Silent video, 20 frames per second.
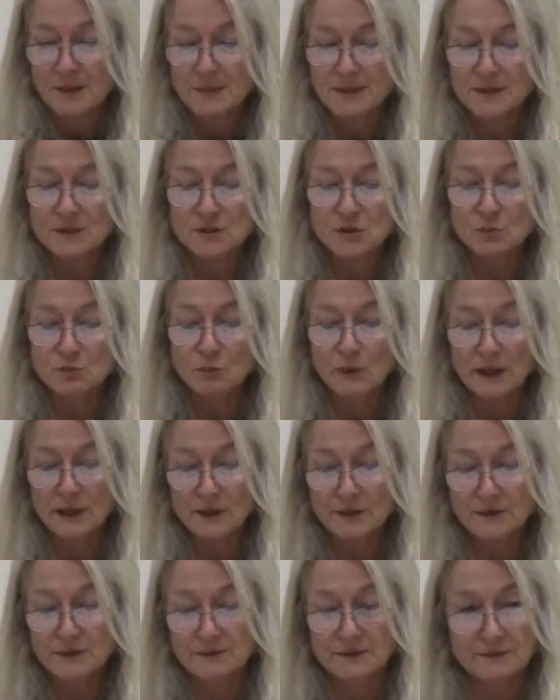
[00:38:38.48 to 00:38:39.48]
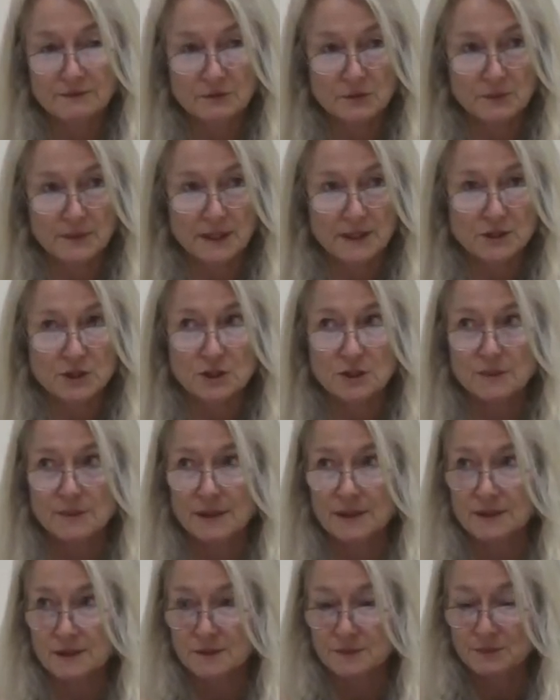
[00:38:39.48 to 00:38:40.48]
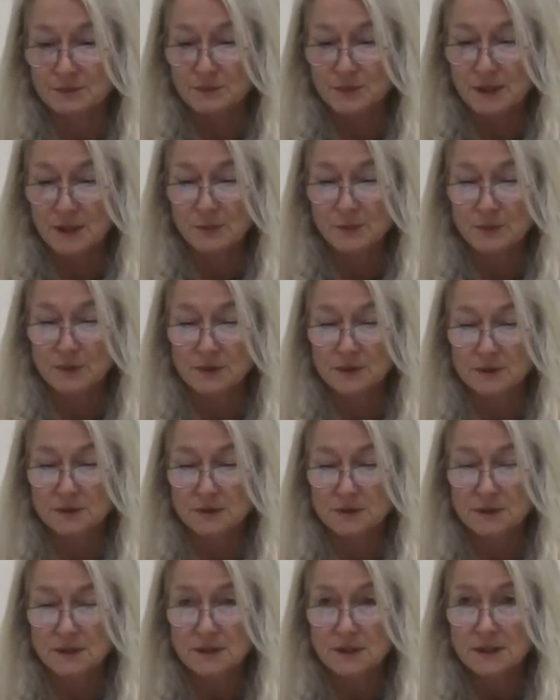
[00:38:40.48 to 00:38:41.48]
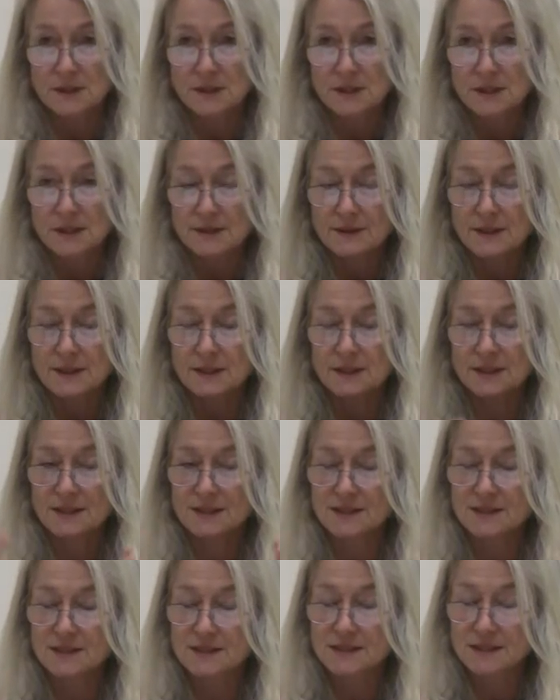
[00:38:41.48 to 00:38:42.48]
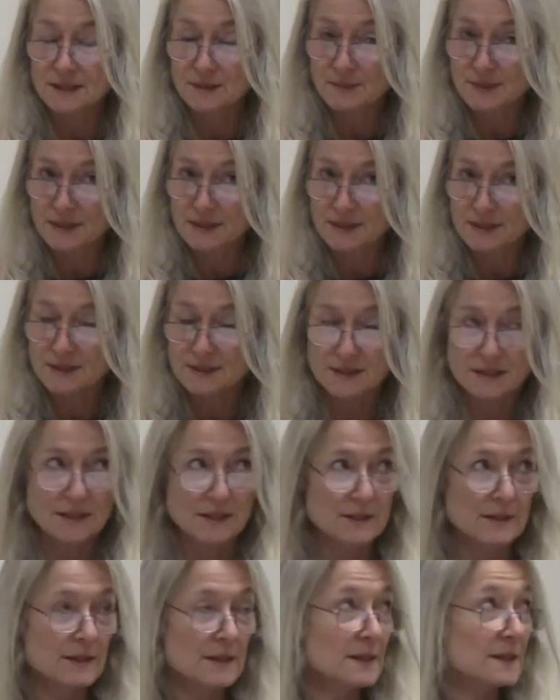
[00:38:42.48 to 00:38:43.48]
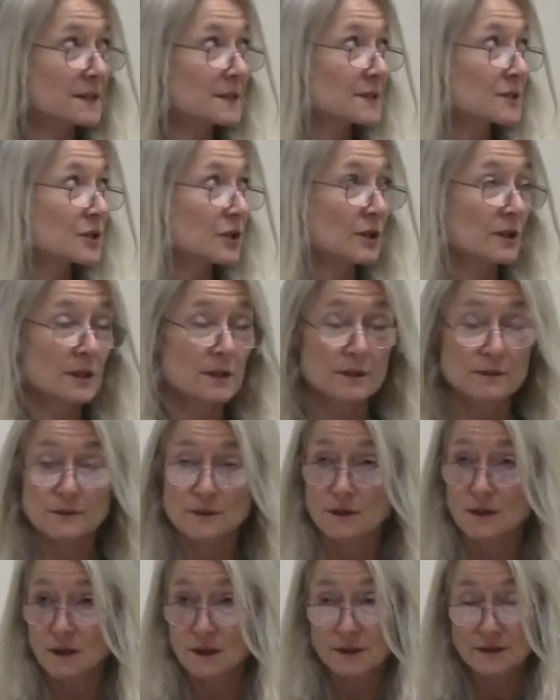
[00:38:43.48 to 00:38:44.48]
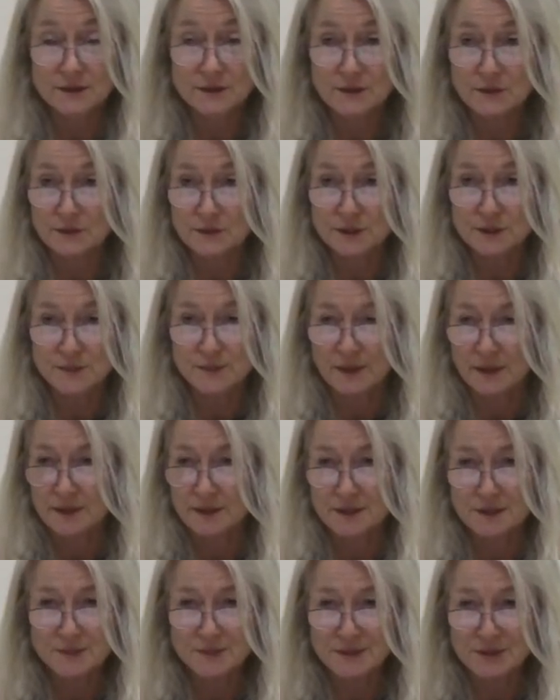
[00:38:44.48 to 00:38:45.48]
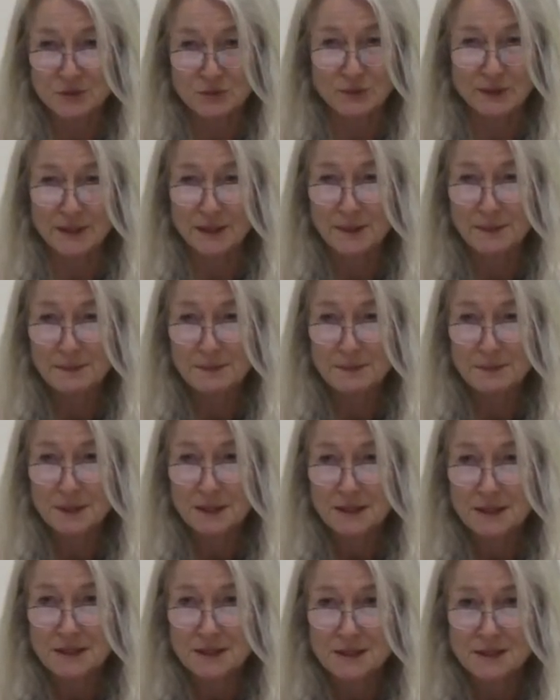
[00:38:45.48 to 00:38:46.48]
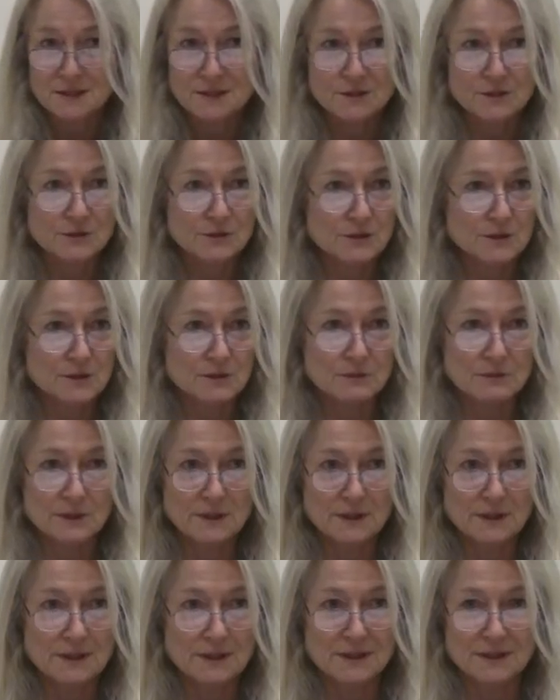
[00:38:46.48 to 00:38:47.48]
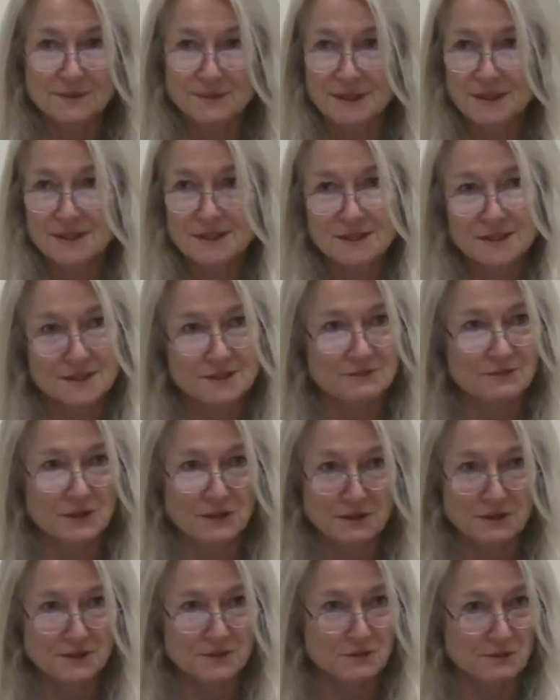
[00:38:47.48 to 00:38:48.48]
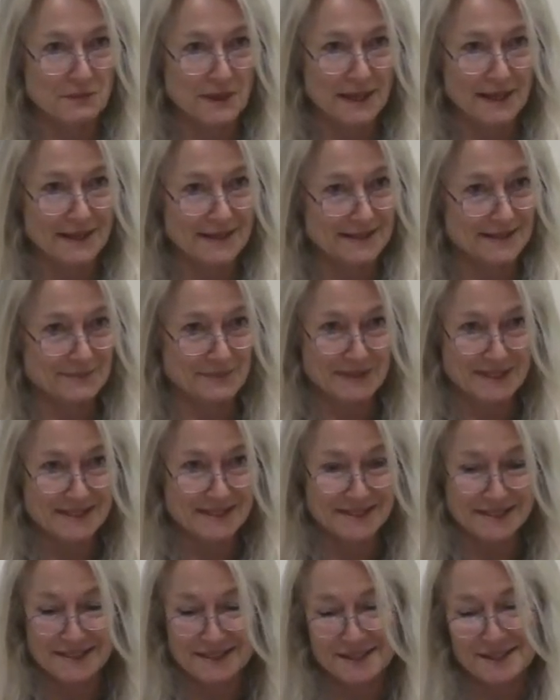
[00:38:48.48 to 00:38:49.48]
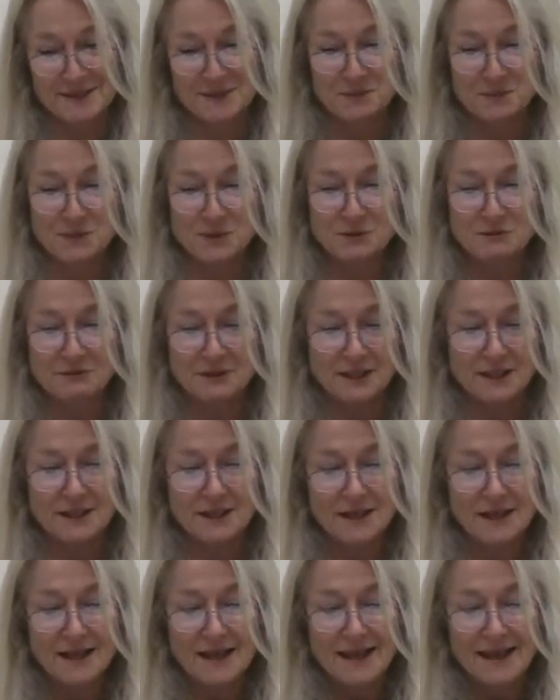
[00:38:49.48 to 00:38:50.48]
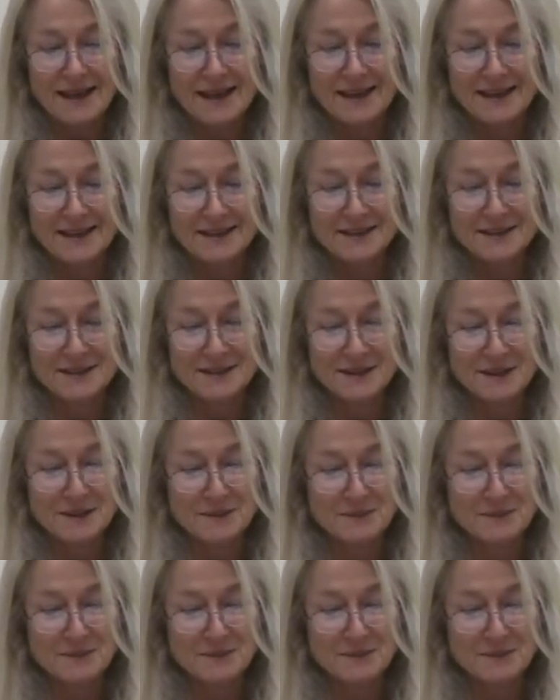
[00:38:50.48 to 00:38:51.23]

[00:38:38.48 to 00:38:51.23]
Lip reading: But there's a wealth of information about the people. The exhibits in this are all the correspondence between them. So you can really, I mean, this is very dramatic business. This is a movie. And